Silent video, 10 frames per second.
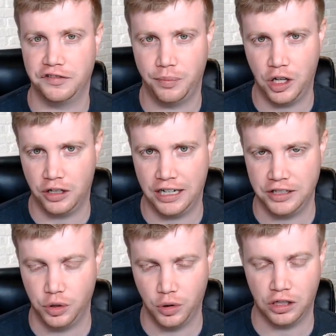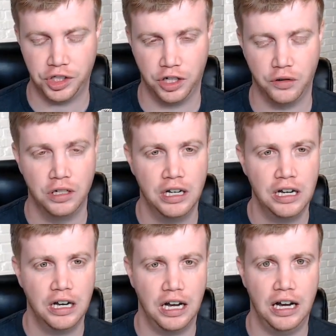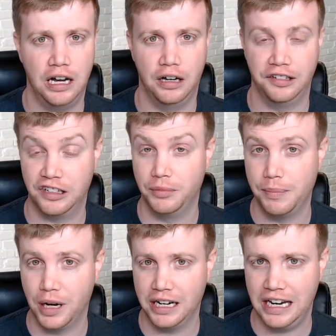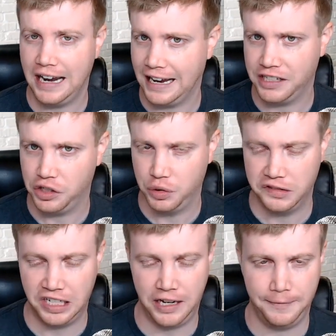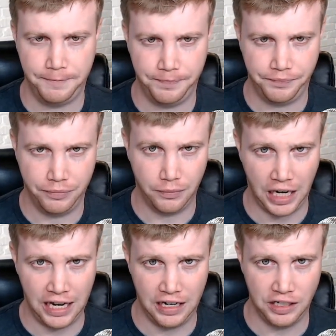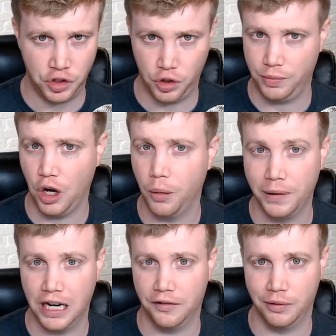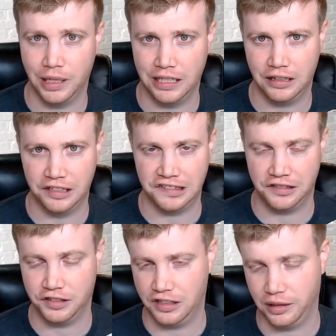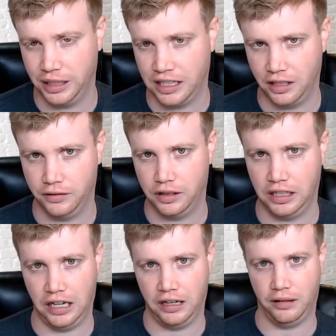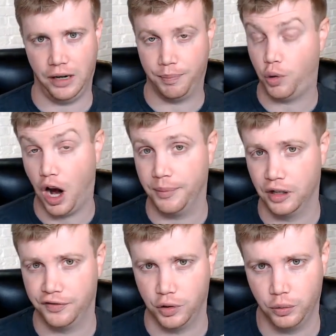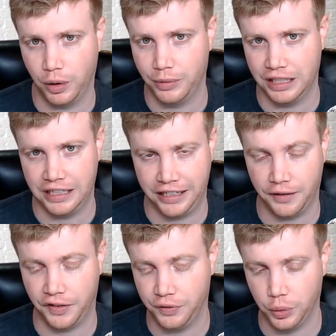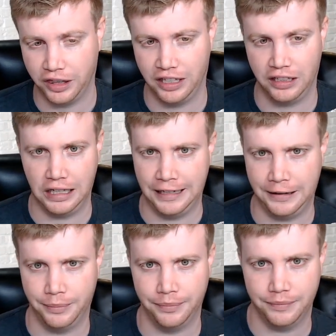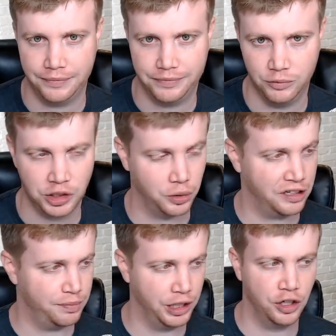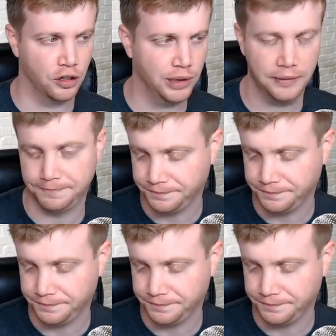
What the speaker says: So Paul and I doing our show. It's going to be Monday and Tuesday, and it should be open to everybody. This is just going to be kind of a primer for when we kick off the full thing, which I'll explain here in a minute.